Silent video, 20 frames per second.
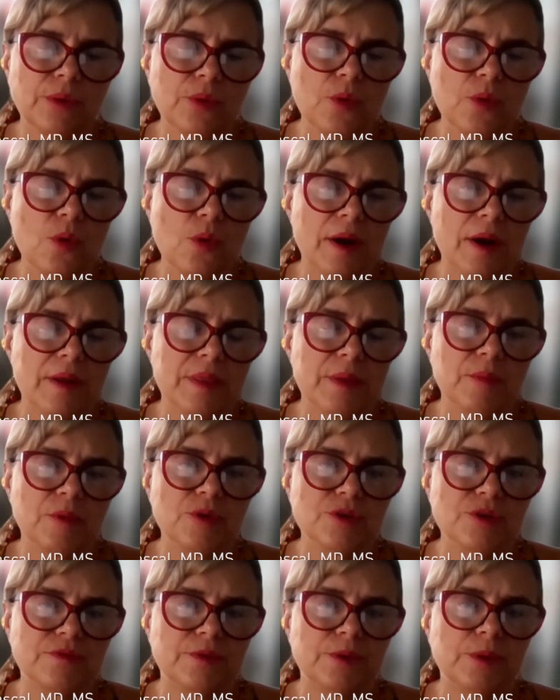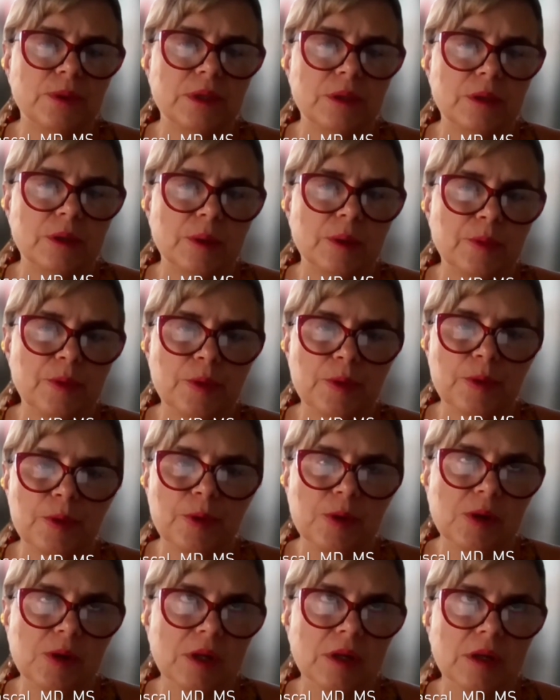who are the most
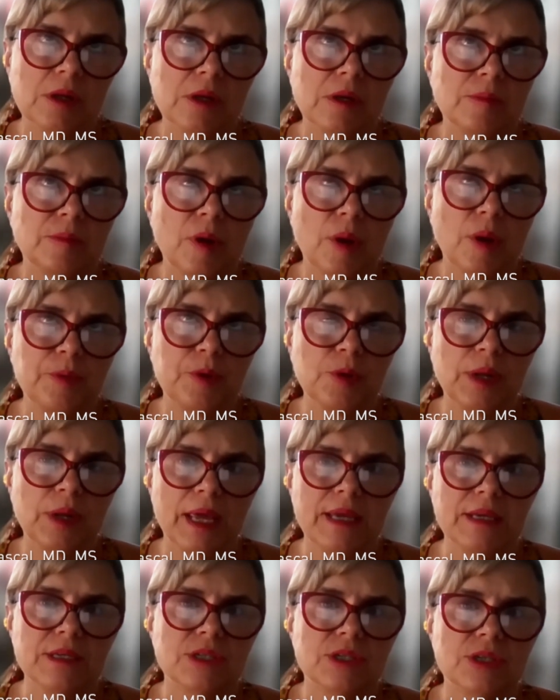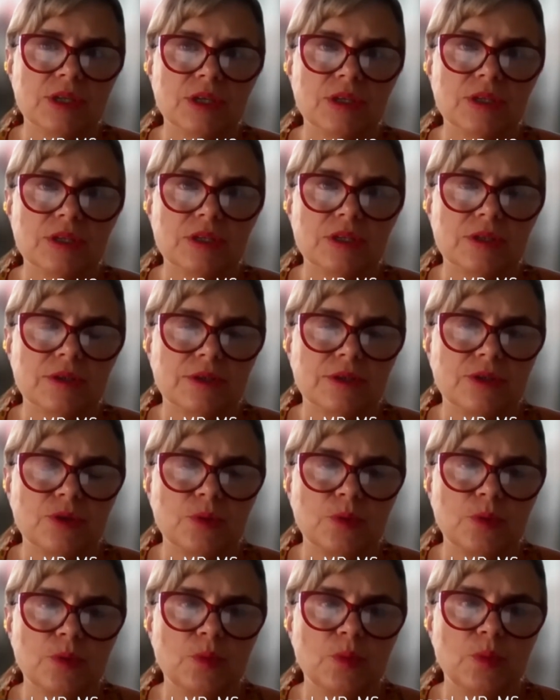vulnerable populations
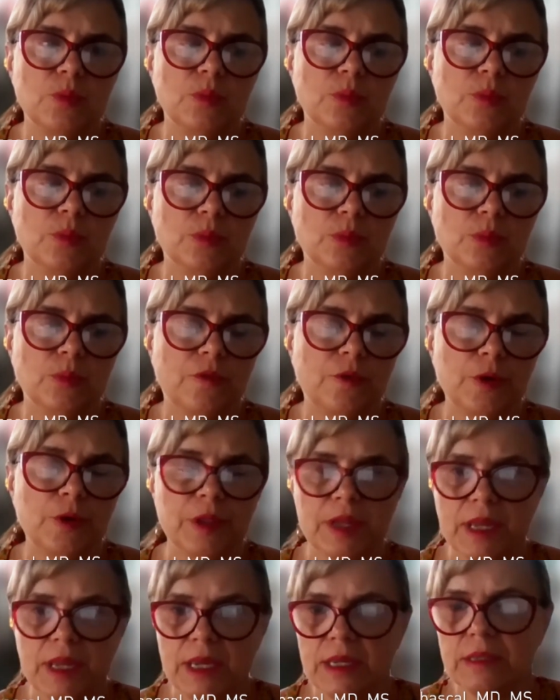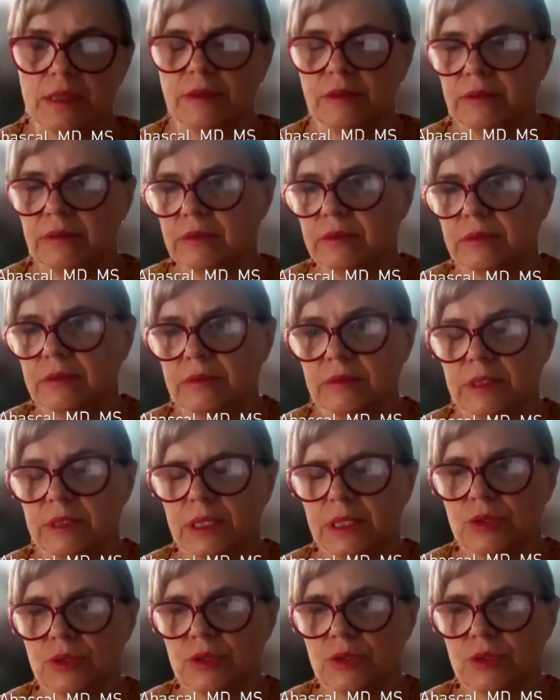for the heat
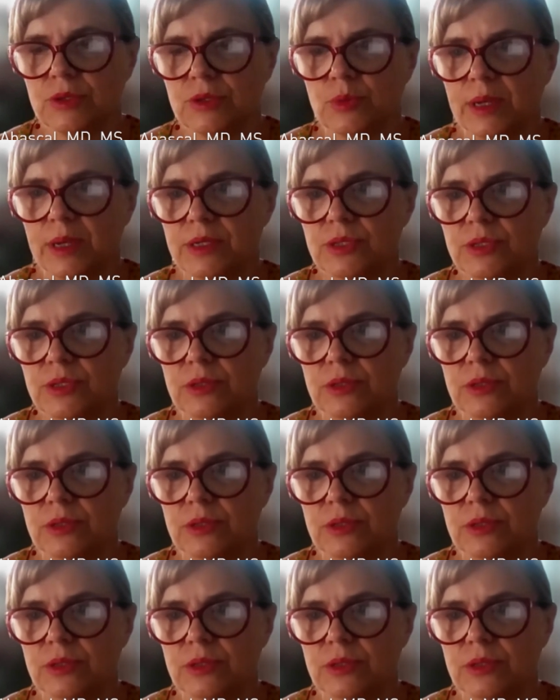situation?